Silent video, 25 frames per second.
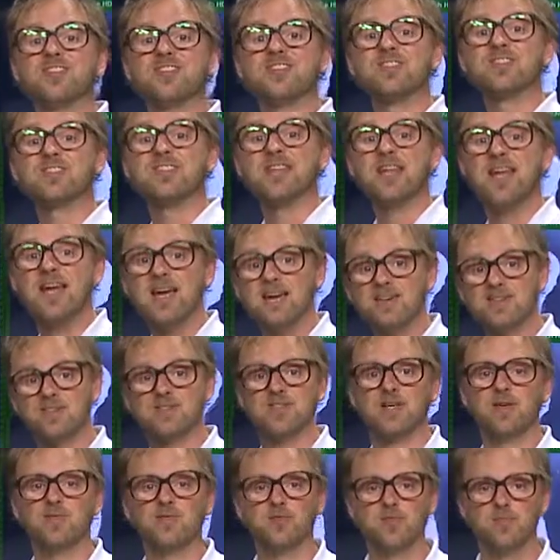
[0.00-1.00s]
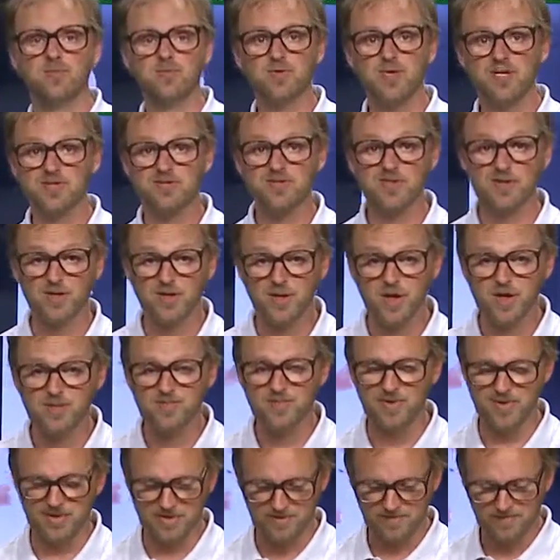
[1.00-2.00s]
is next if you press the
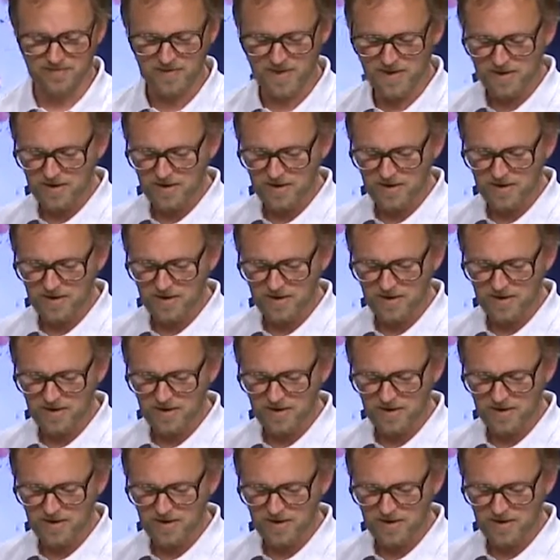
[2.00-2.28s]
cut button.